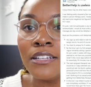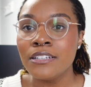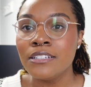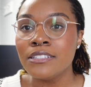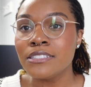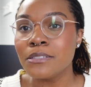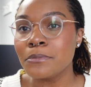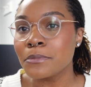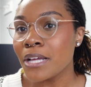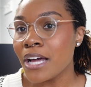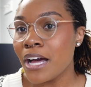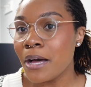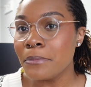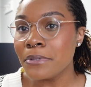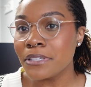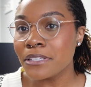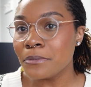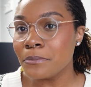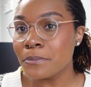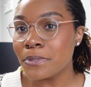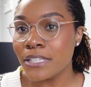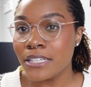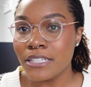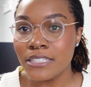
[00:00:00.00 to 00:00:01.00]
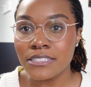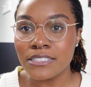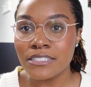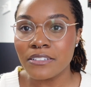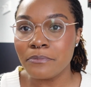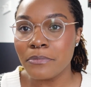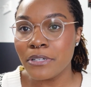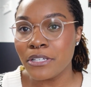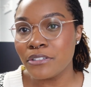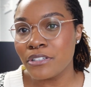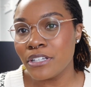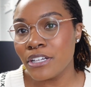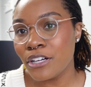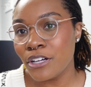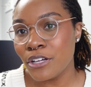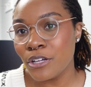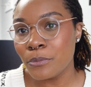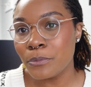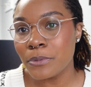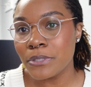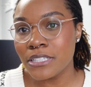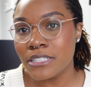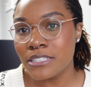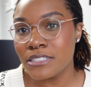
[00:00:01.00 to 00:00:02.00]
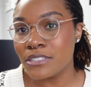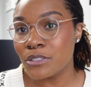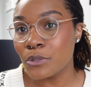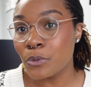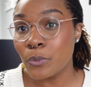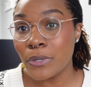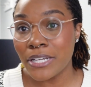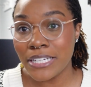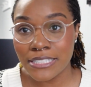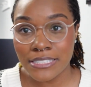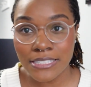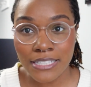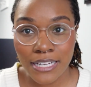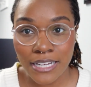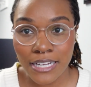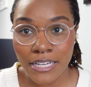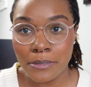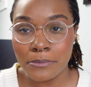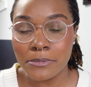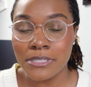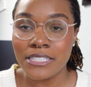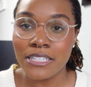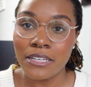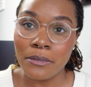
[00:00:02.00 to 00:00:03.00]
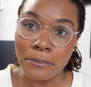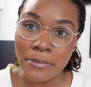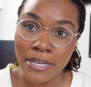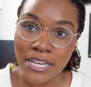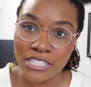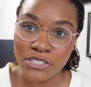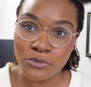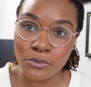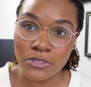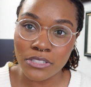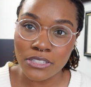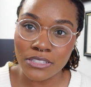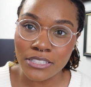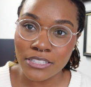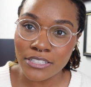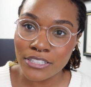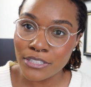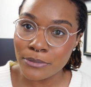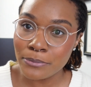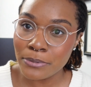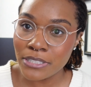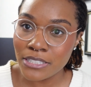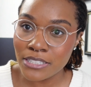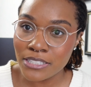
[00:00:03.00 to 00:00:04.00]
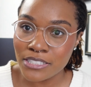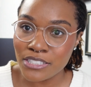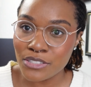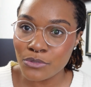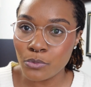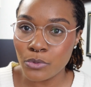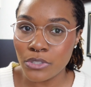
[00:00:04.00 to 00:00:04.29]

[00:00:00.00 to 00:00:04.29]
Some common complaints of BetterHelp is the wait time to get matched with a therapist,